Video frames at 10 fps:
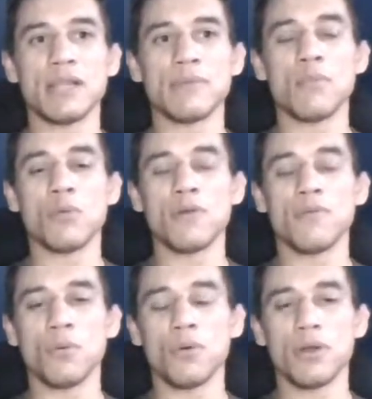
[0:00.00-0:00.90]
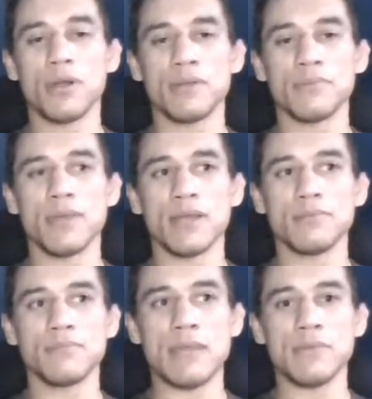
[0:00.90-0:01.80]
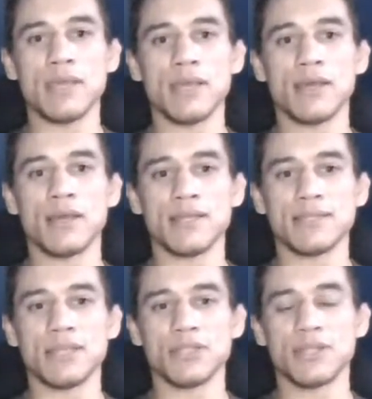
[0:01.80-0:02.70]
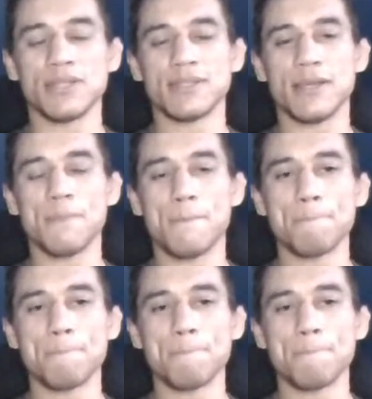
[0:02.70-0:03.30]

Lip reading: a little bit more of a war and maybe a decision this time.